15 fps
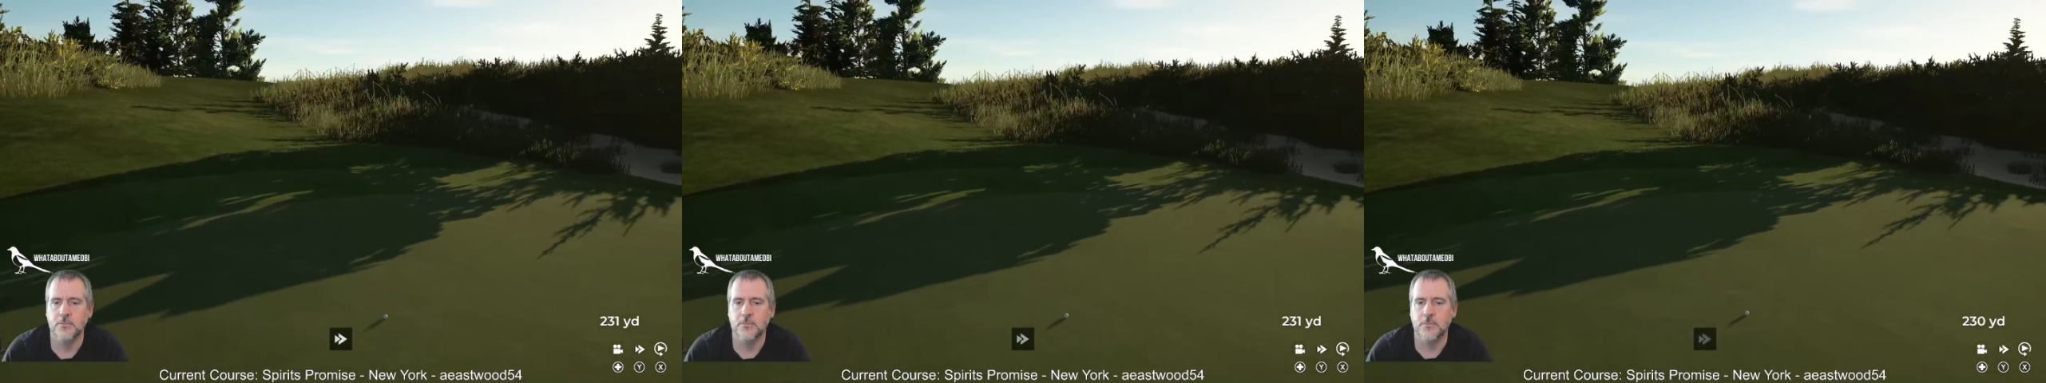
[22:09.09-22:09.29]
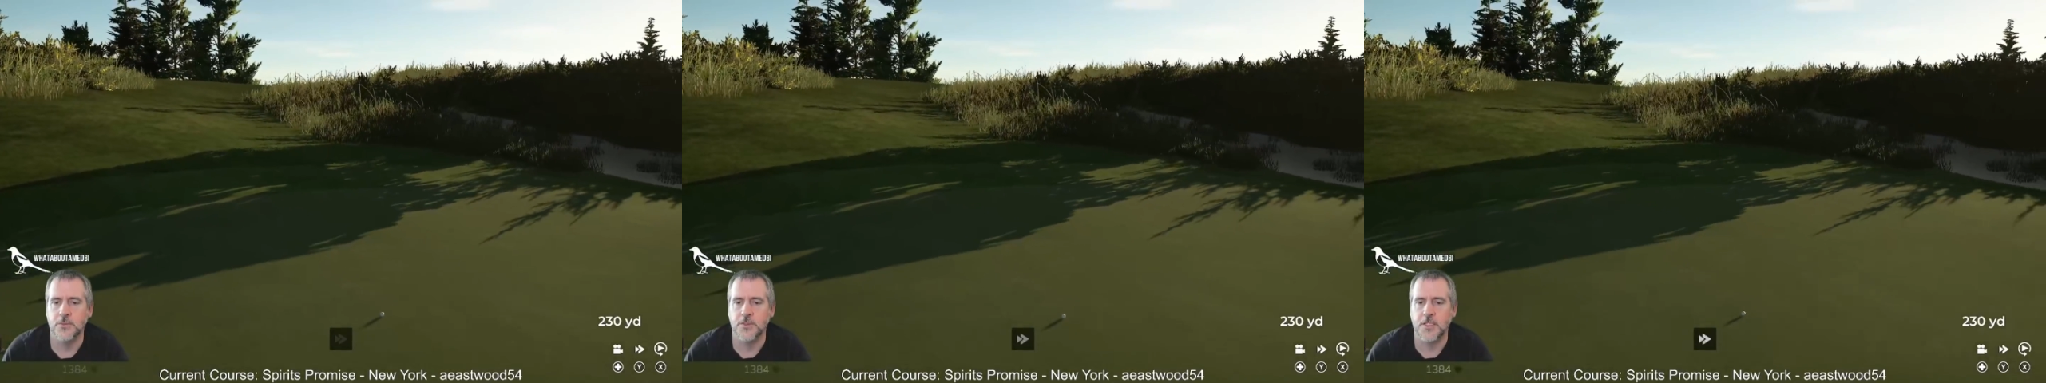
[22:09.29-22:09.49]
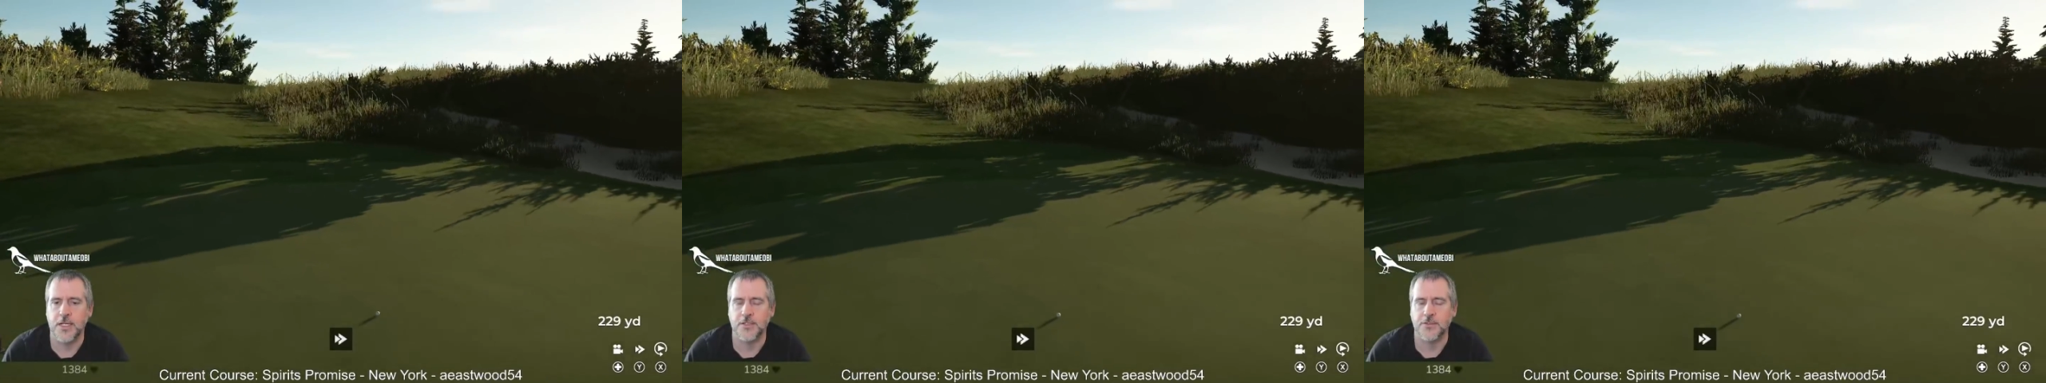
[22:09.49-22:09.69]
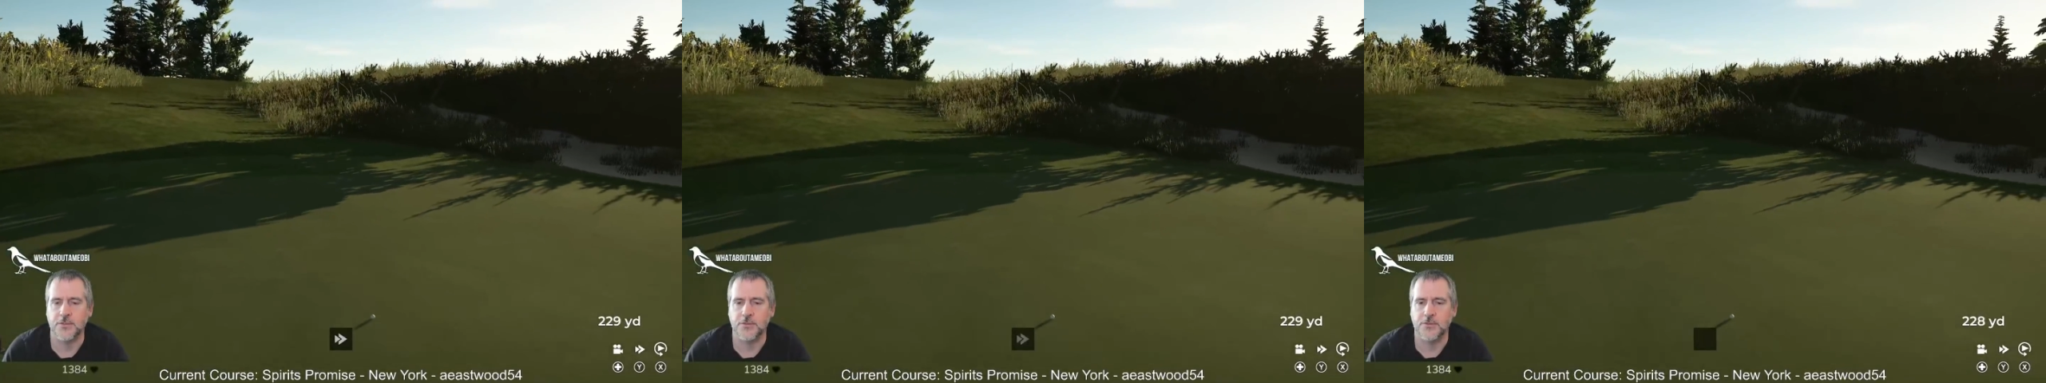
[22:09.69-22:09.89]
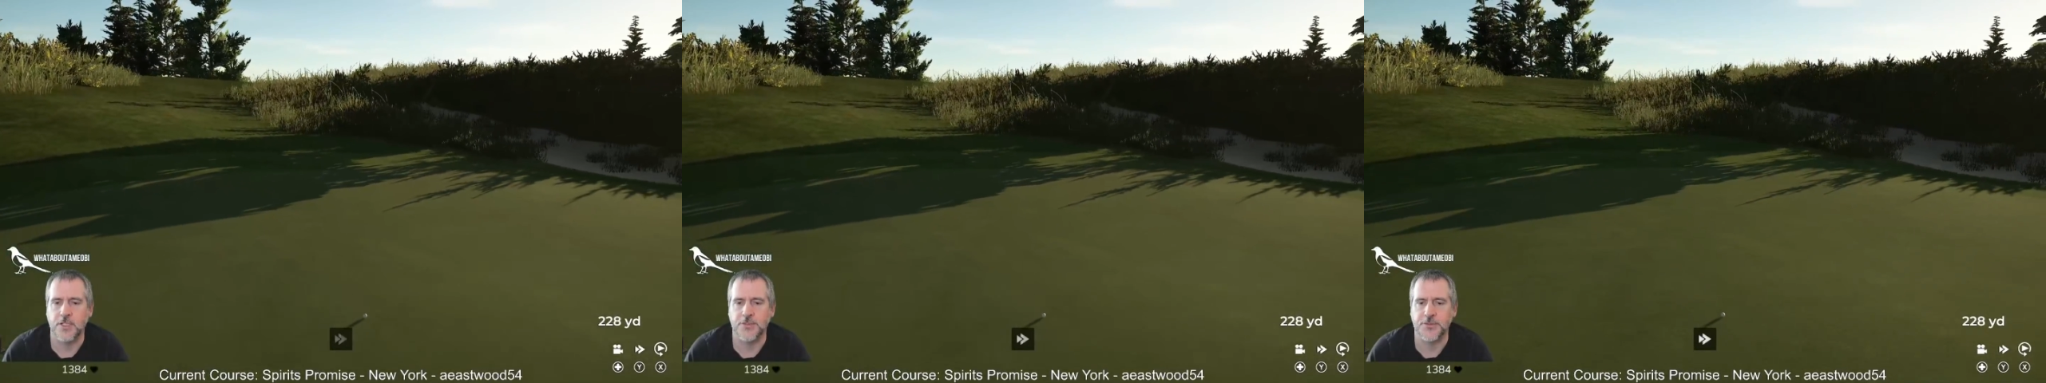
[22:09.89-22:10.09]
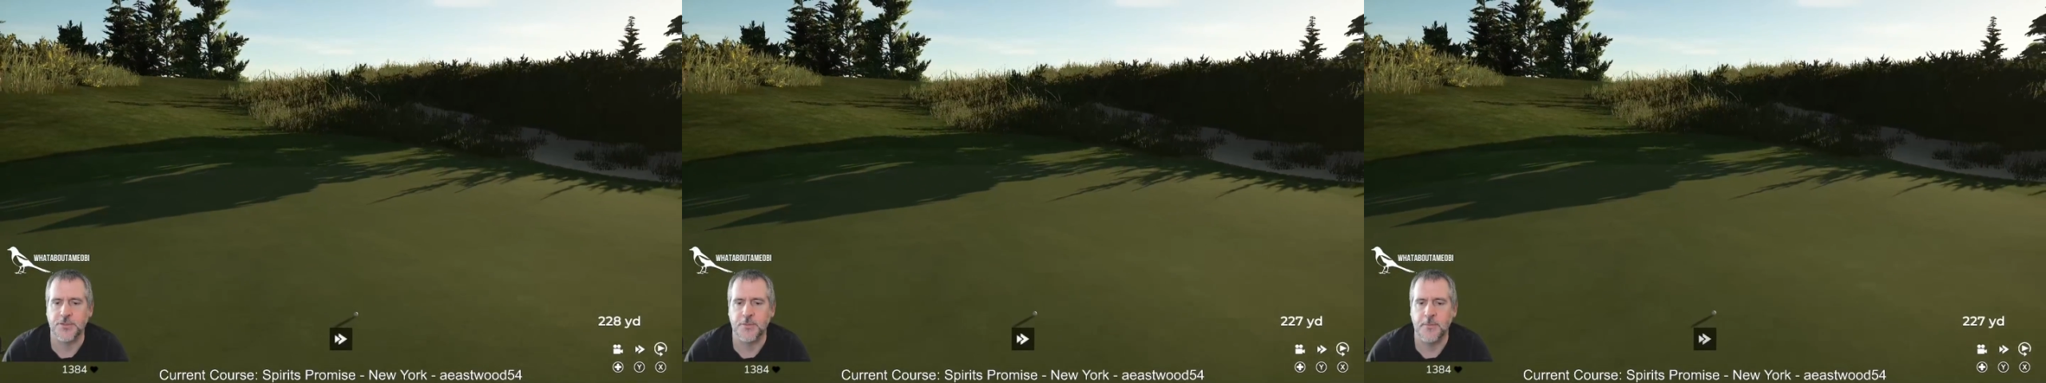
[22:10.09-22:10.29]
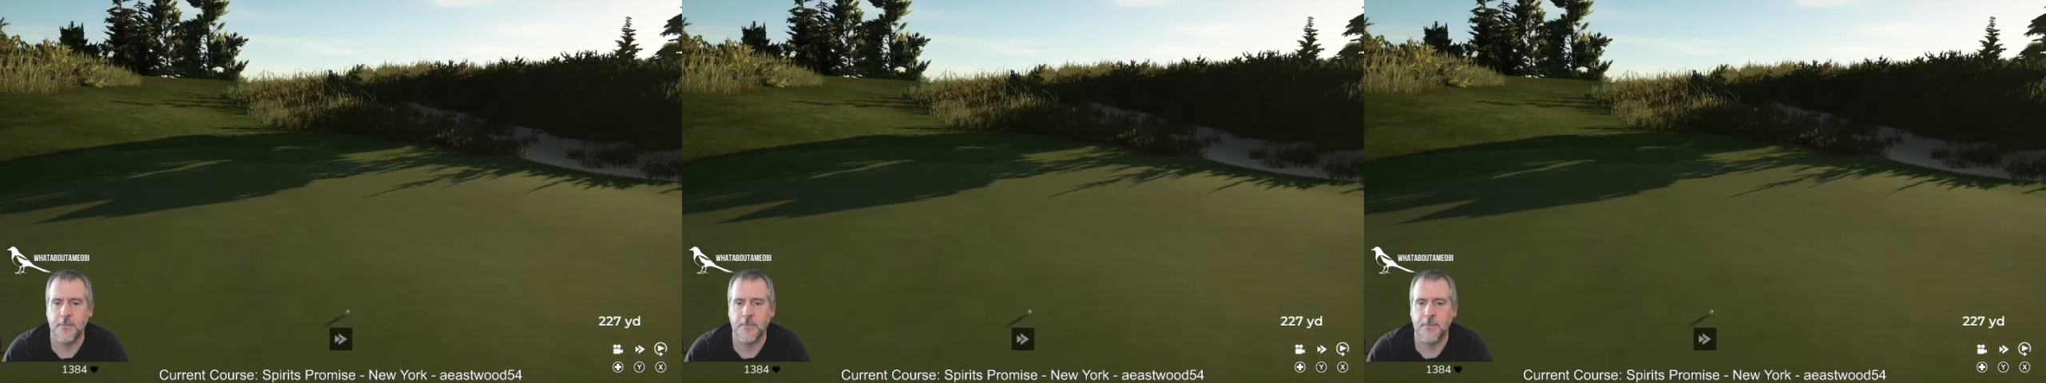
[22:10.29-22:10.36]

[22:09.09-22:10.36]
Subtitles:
with National Treasure.